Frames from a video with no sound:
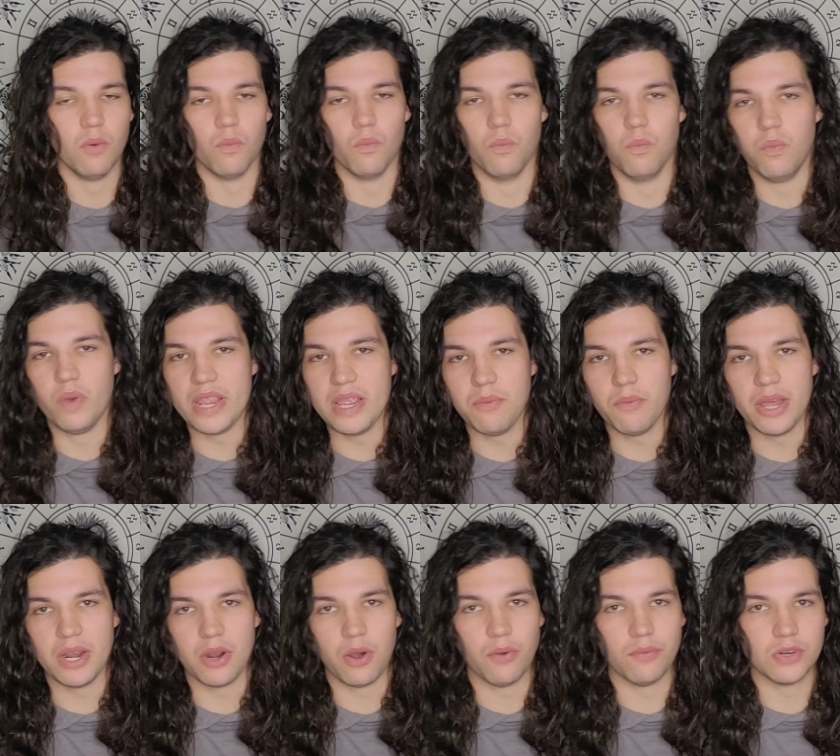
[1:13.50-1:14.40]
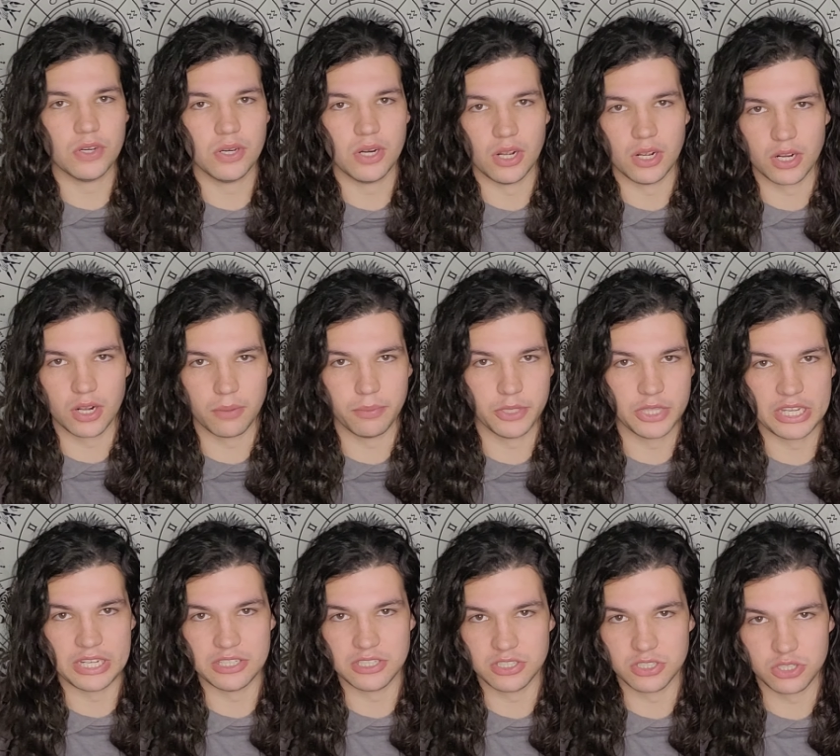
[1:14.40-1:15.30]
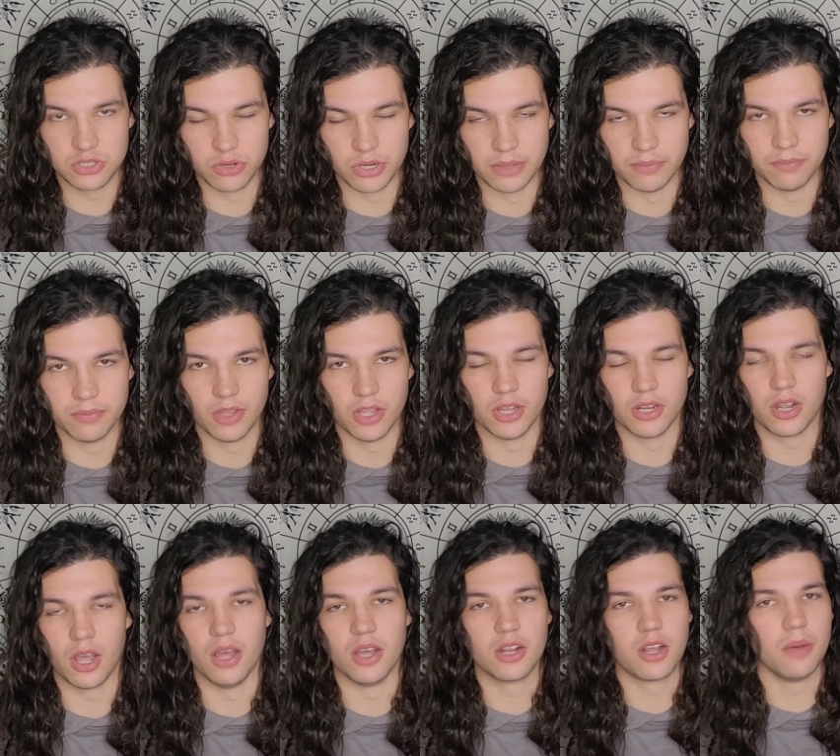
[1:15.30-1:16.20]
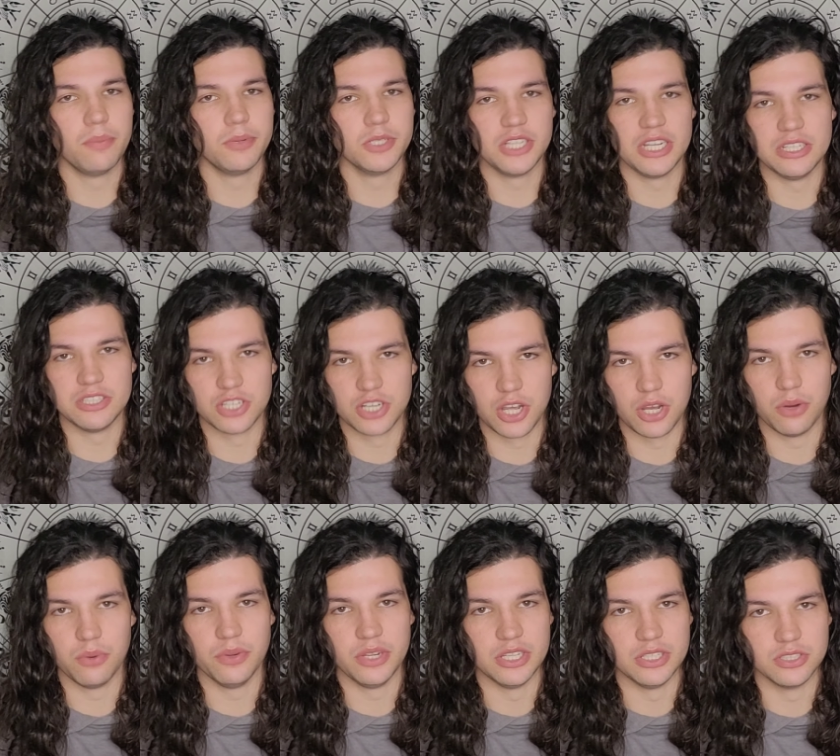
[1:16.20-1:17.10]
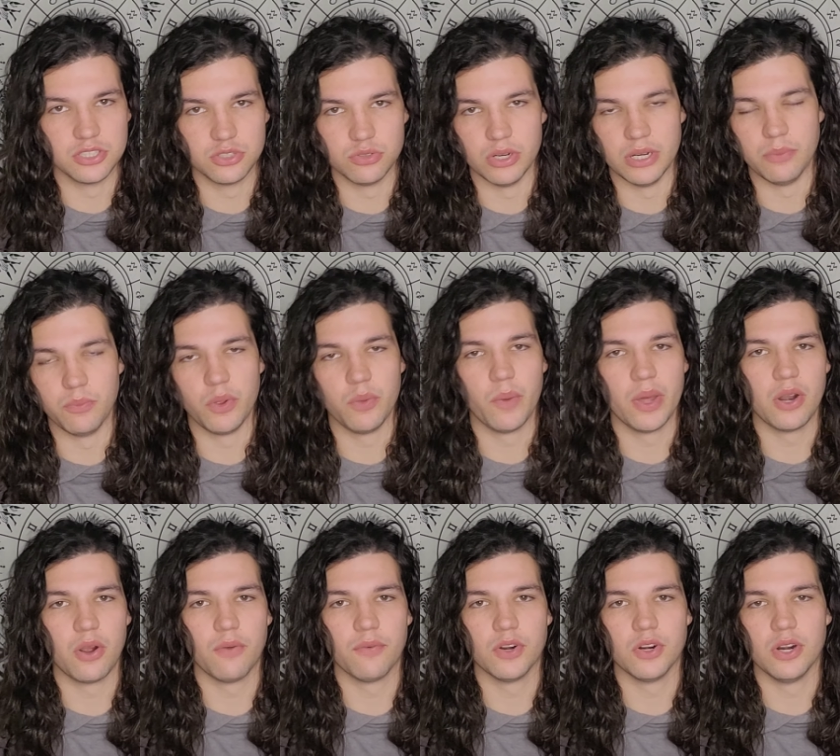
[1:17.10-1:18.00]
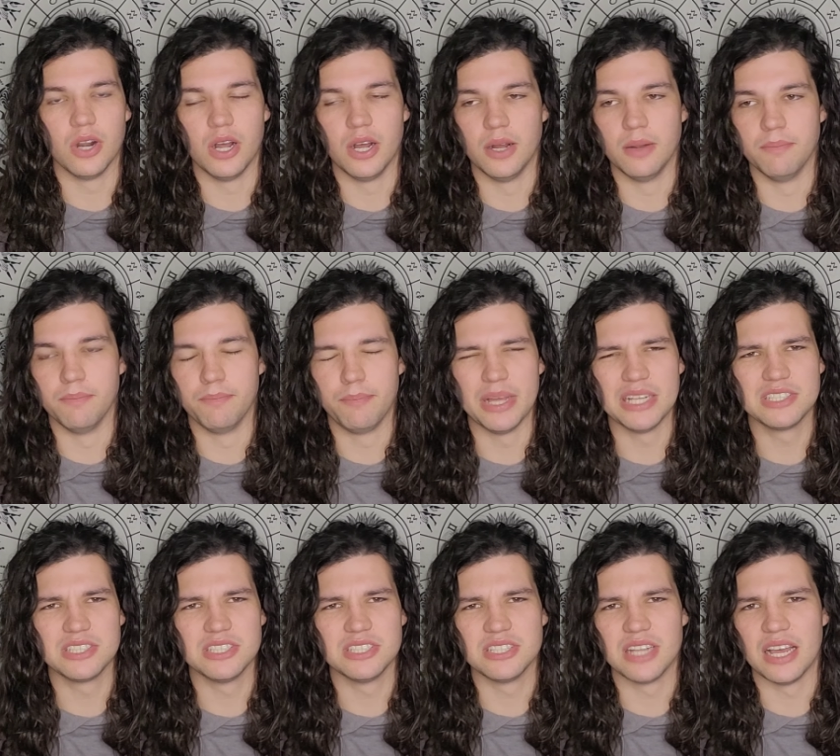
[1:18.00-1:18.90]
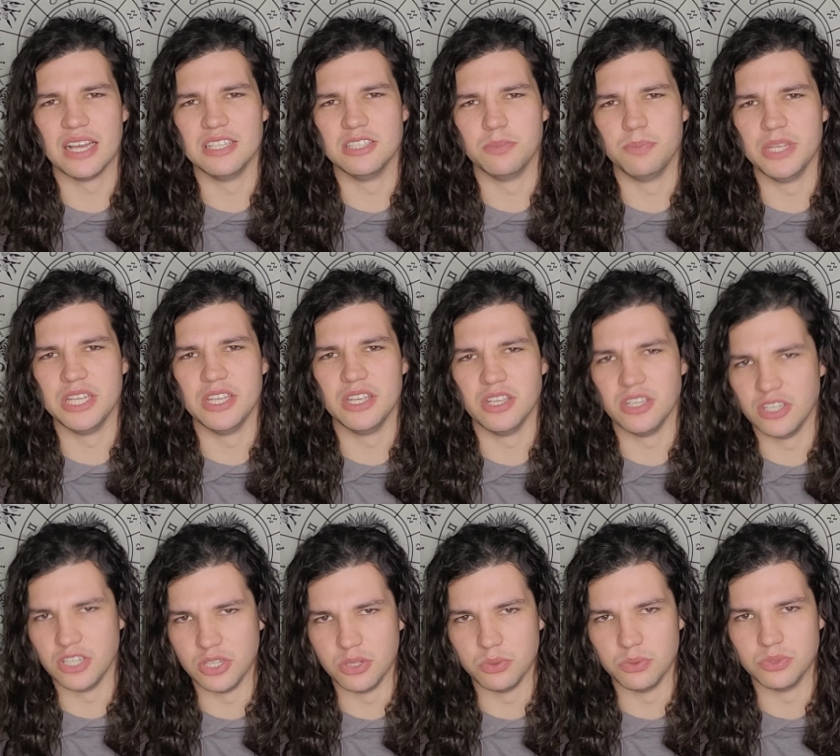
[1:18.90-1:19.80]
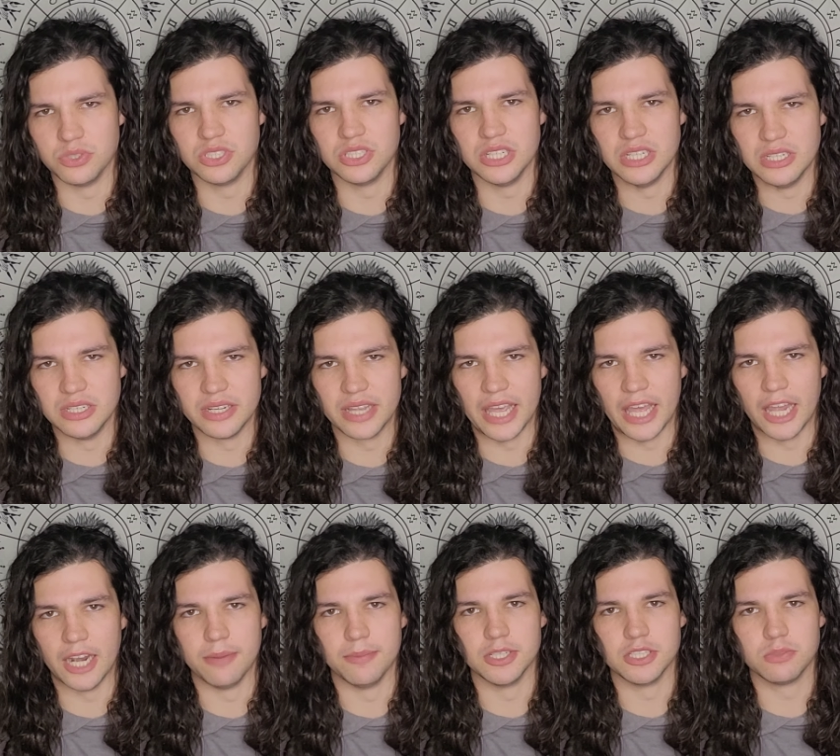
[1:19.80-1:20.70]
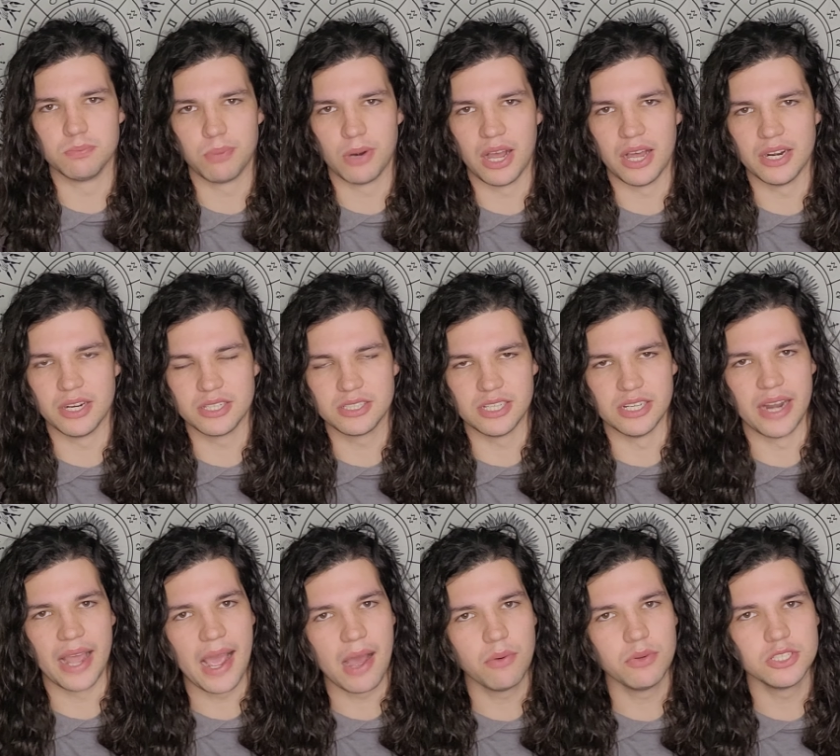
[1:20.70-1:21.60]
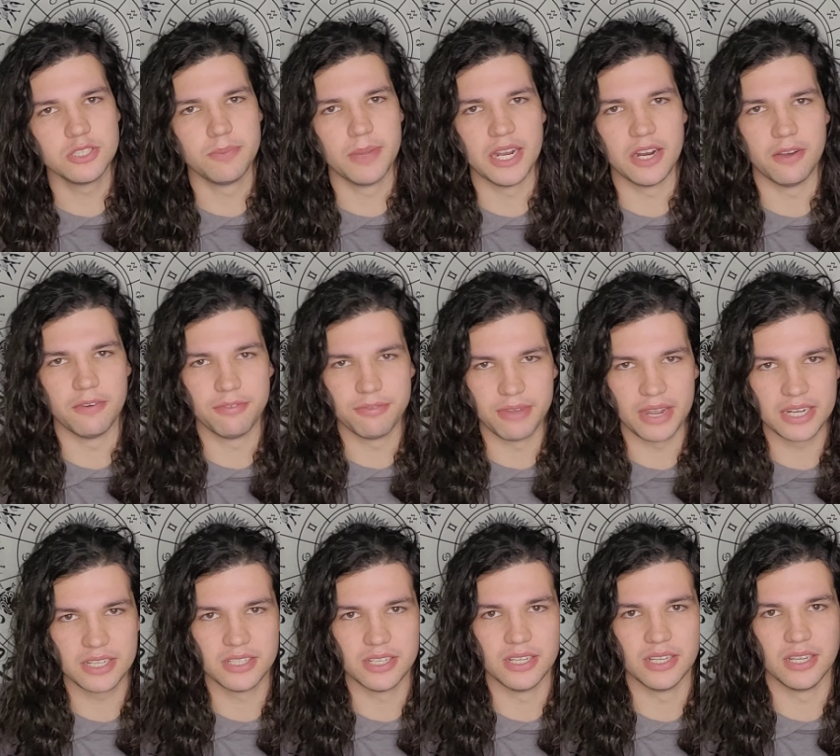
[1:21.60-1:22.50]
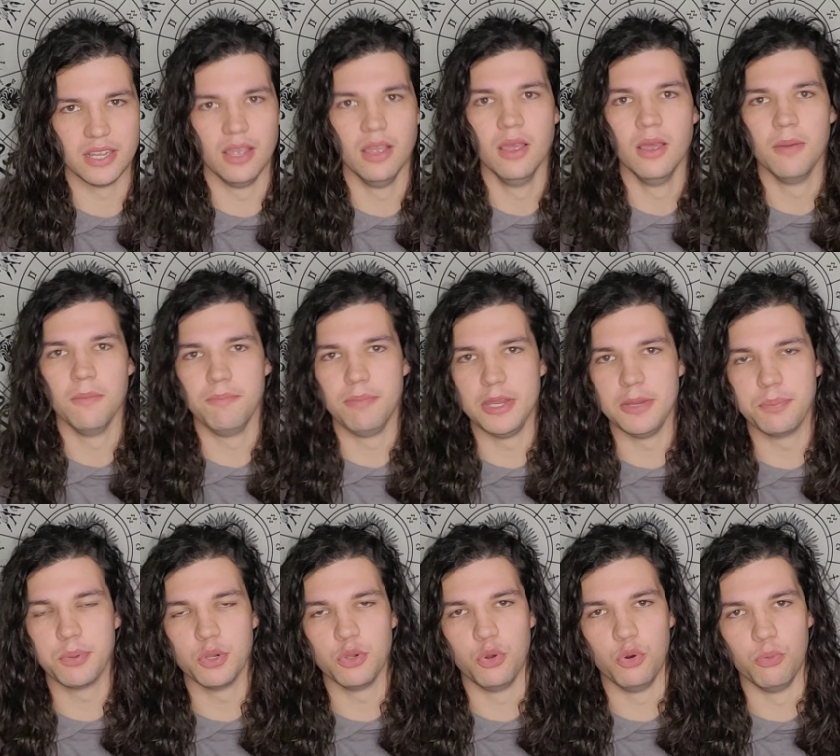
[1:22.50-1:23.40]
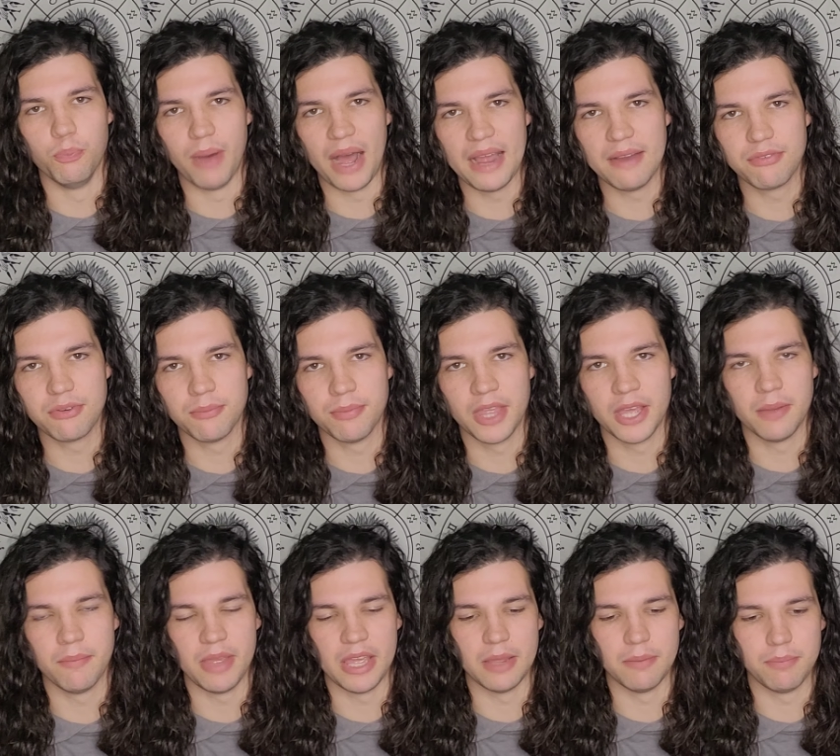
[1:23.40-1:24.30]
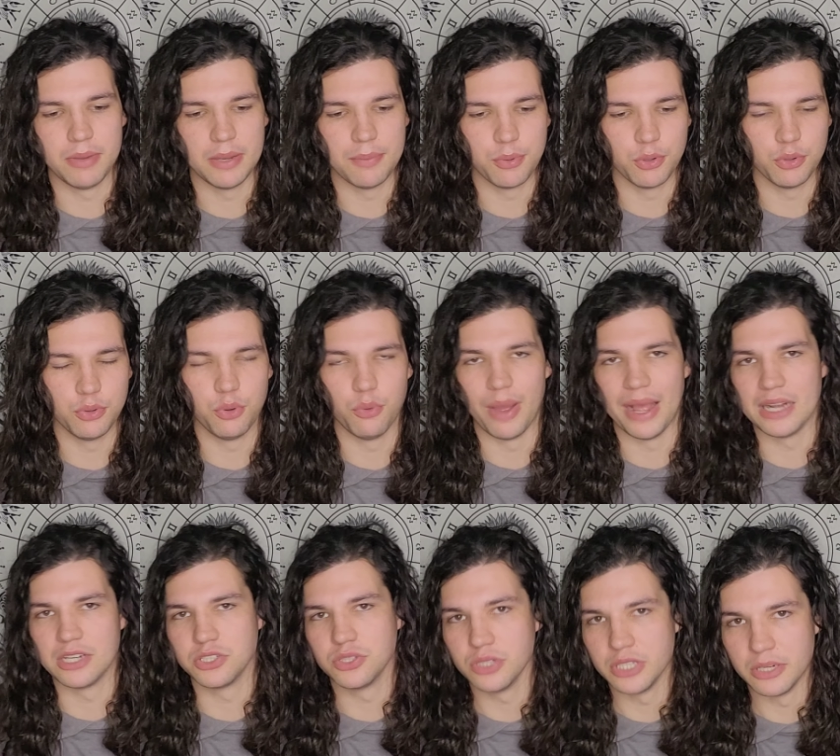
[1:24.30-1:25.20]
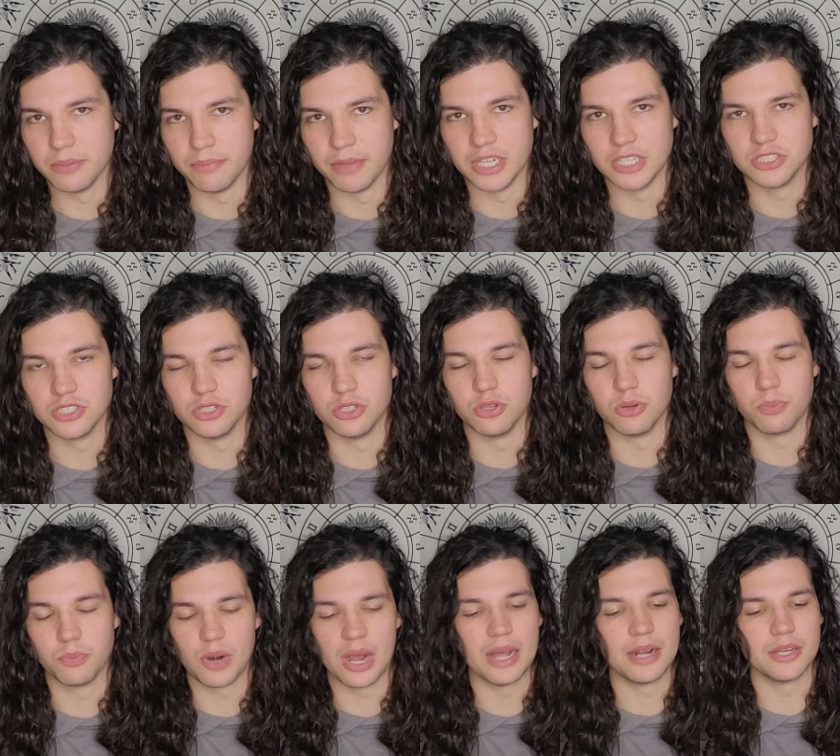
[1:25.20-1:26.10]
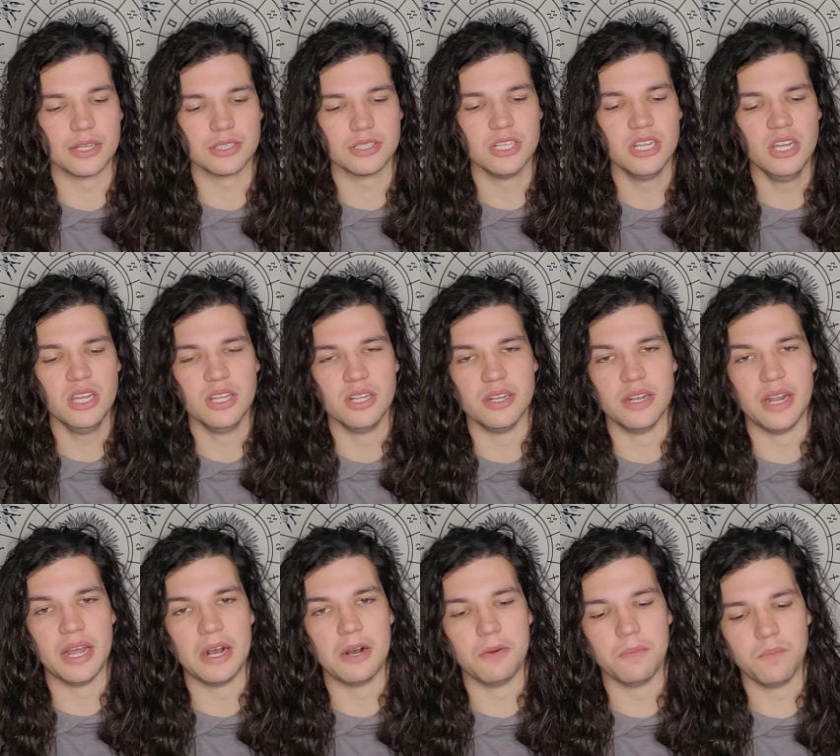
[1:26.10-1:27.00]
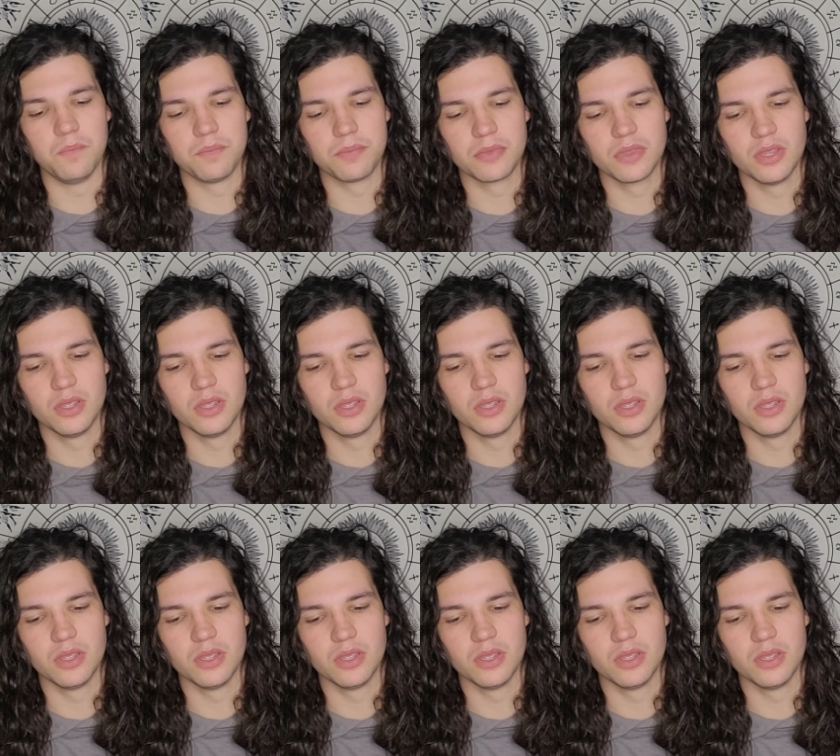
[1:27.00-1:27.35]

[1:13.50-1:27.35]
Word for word: we went over a couple days in stream, a, a, couple days ago in stream, we went over um, pesticides being used in cannabis product and how it's been affecting people who buy from them and people who actually administer their product. Now,